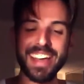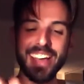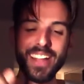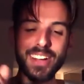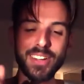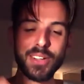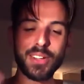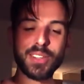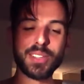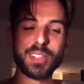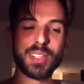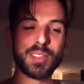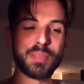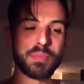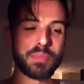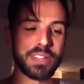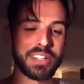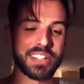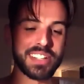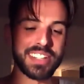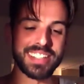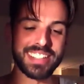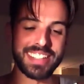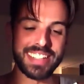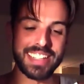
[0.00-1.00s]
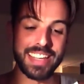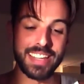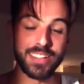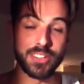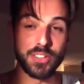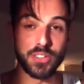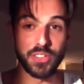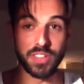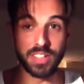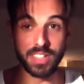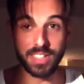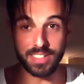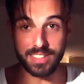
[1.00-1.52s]
look suspiciously at
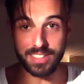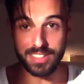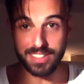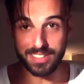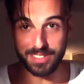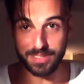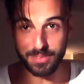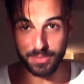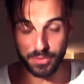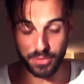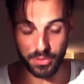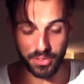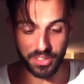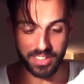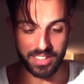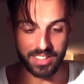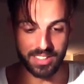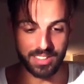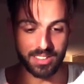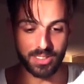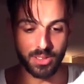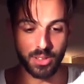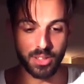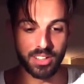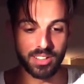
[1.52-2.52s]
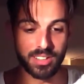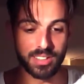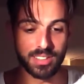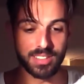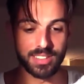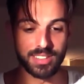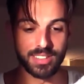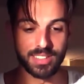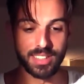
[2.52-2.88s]
trees for hidden doors.